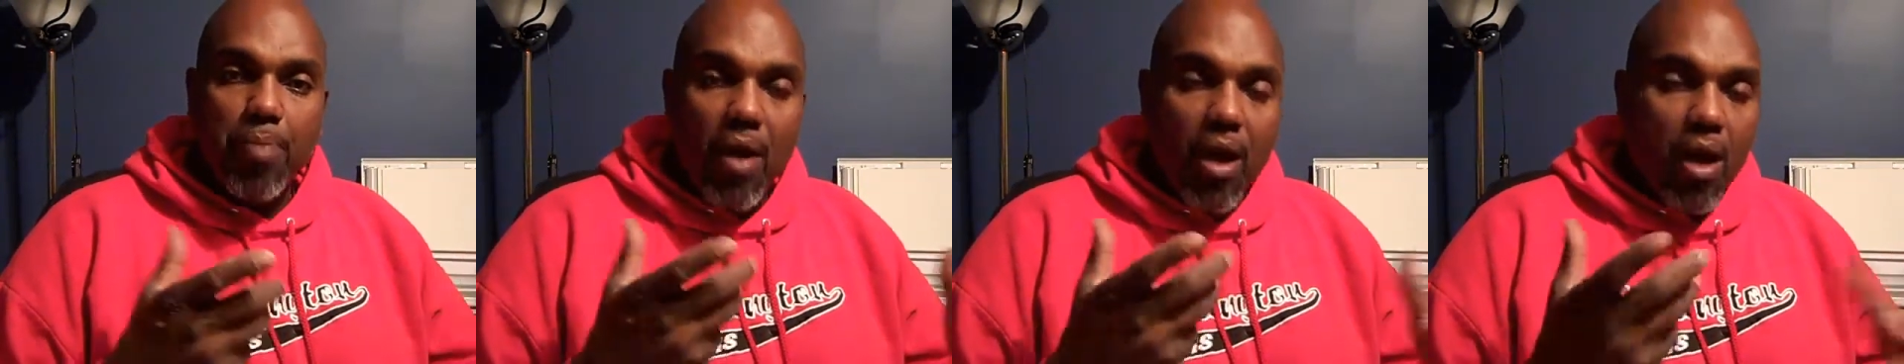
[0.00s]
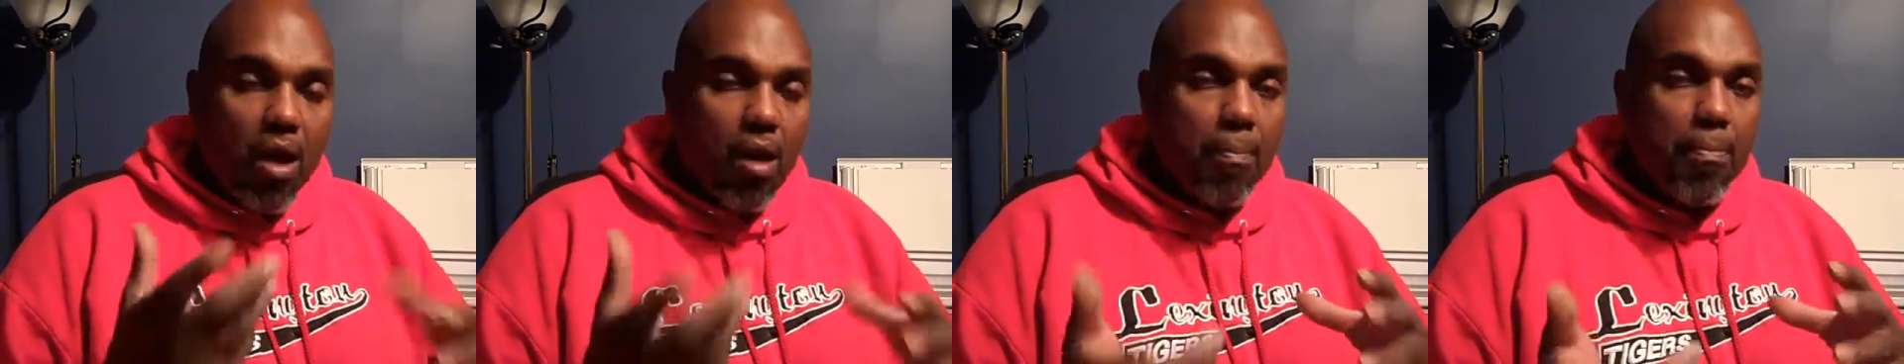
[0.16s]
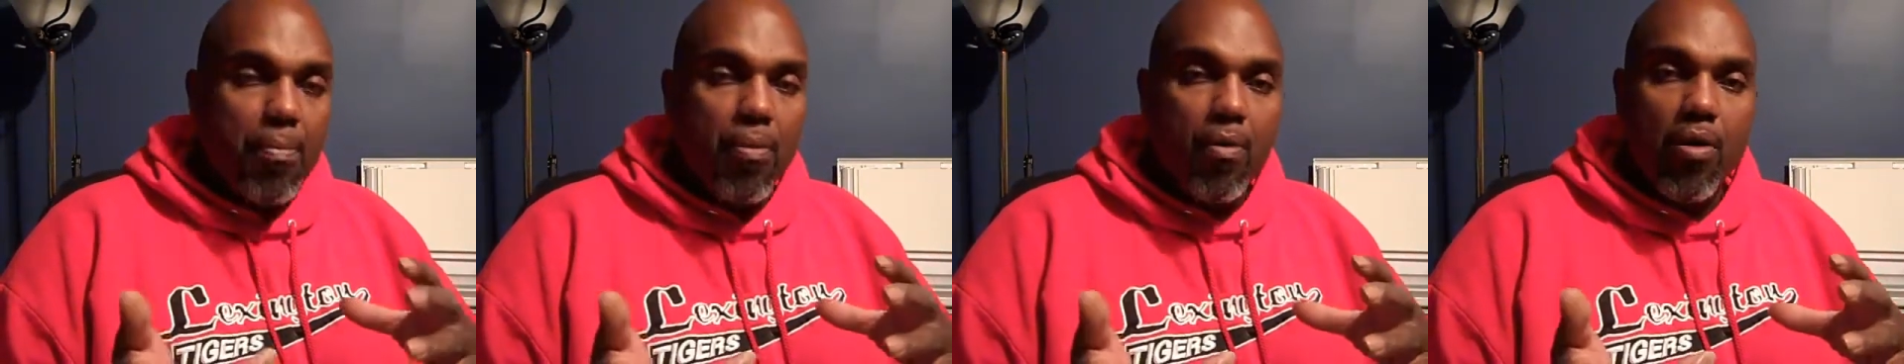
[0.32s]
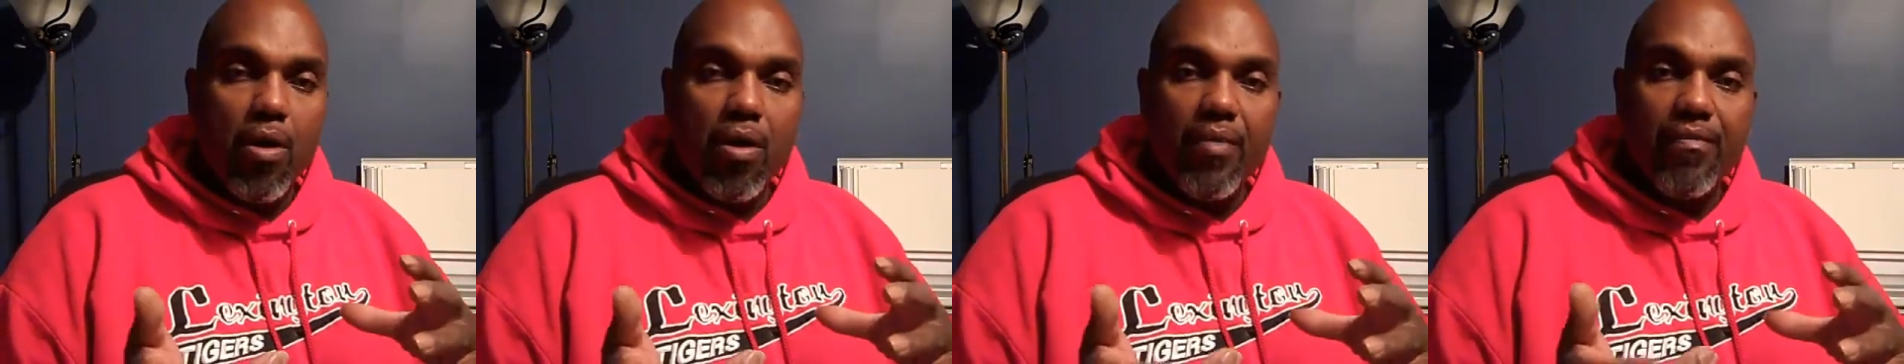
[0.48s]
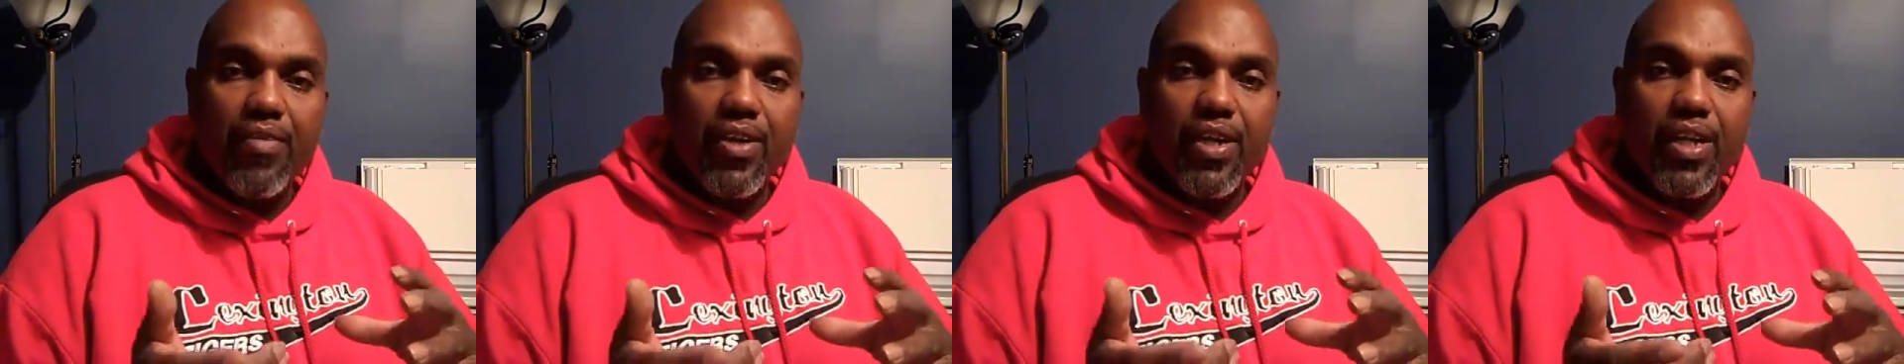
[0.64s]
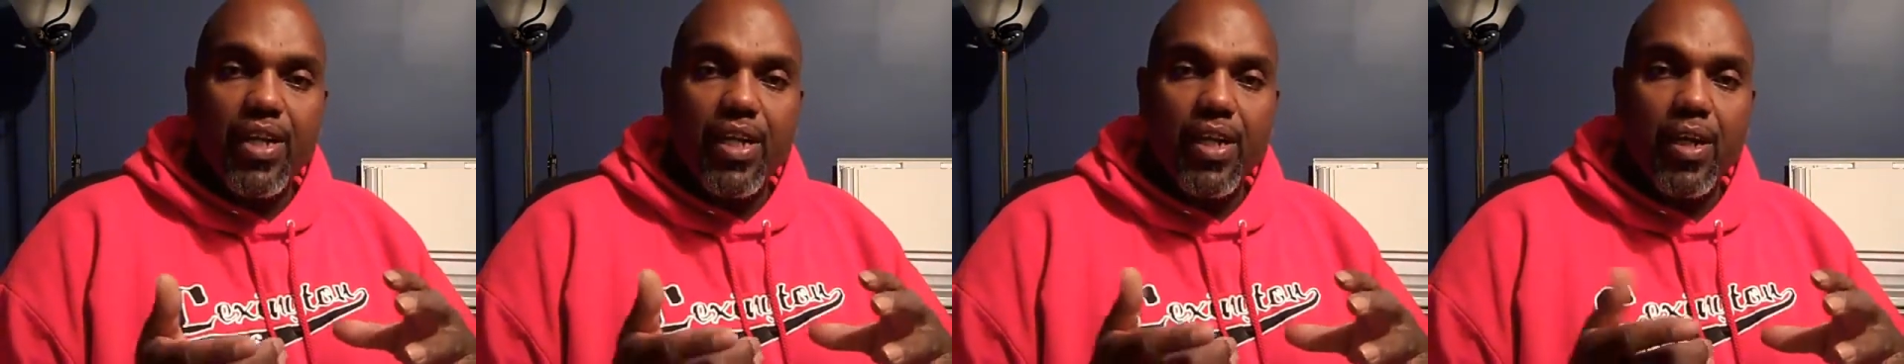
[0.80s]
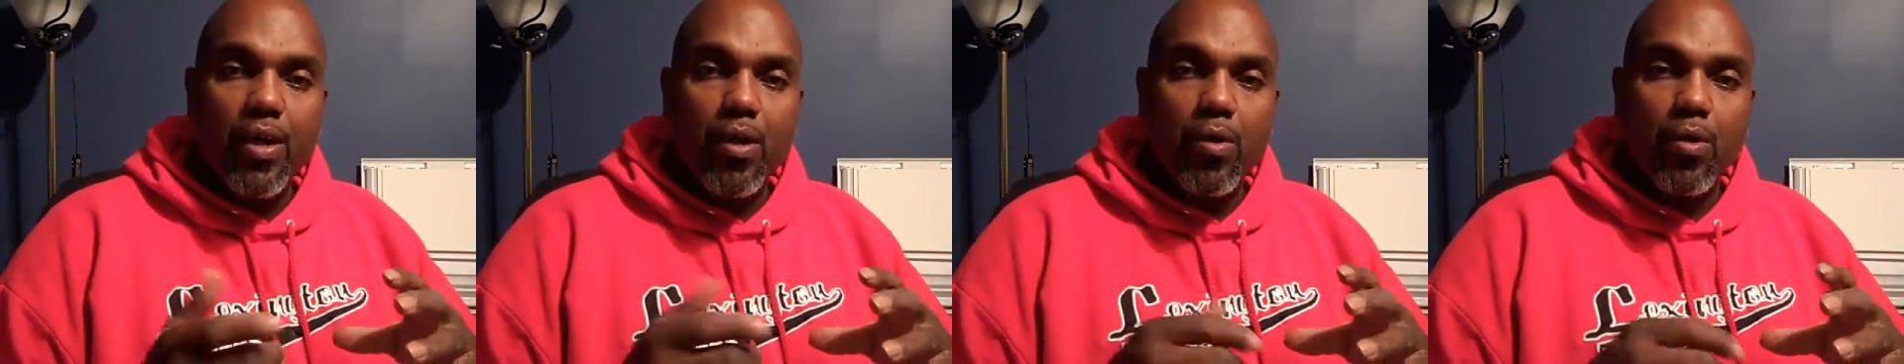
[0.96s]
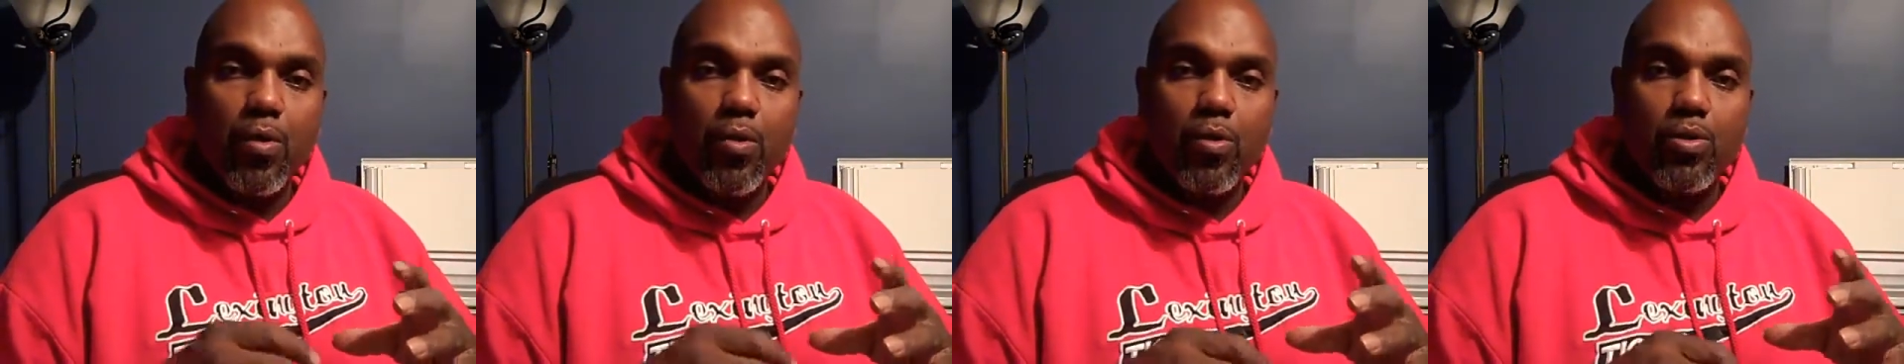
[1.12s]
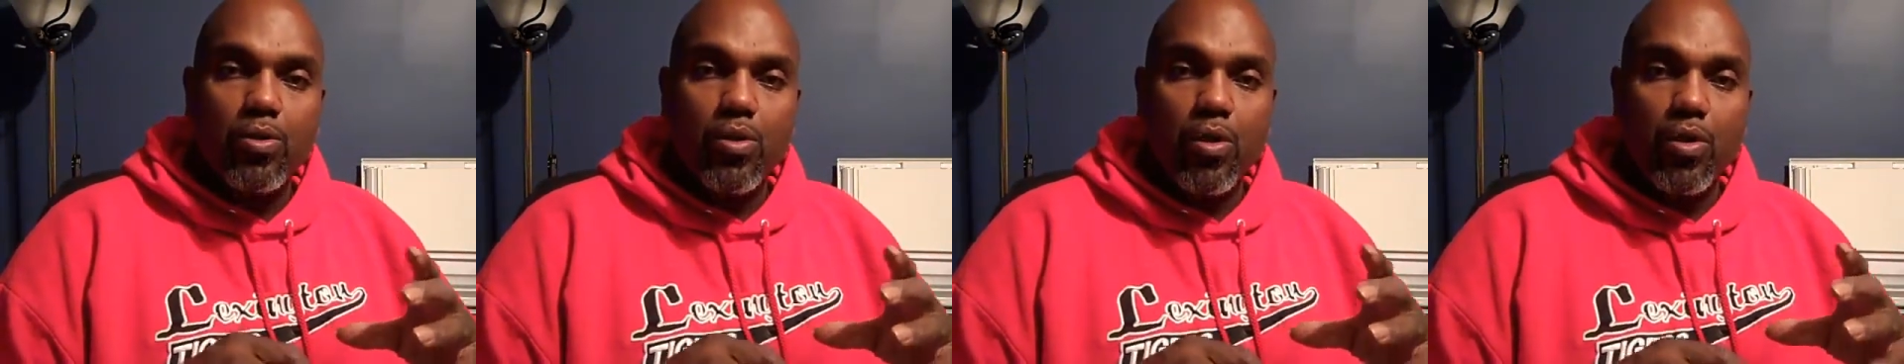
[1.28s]
PowerPoint
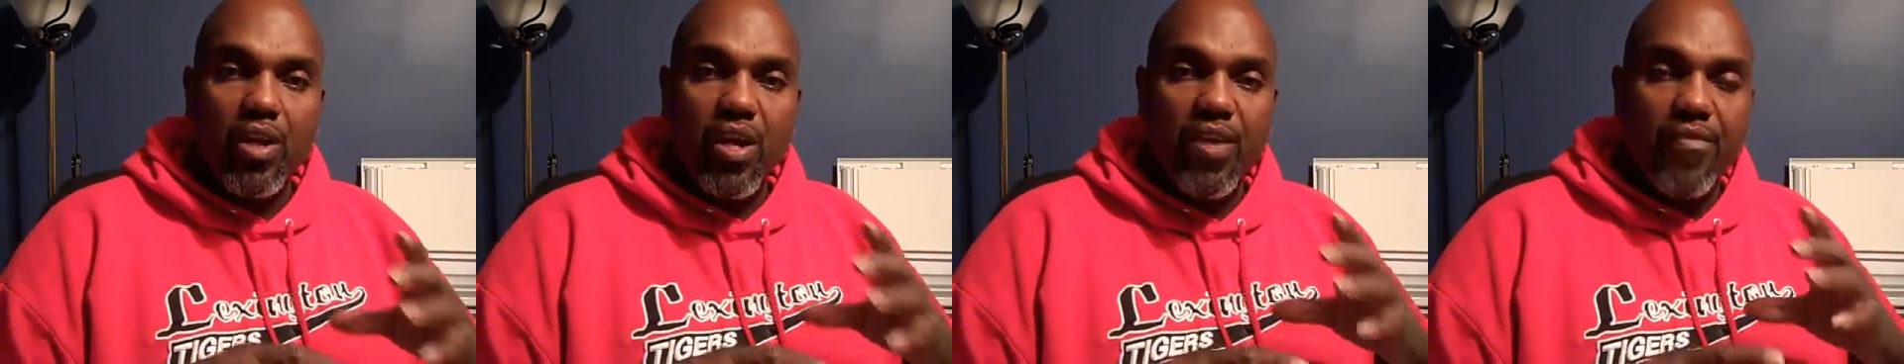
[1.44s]
videos or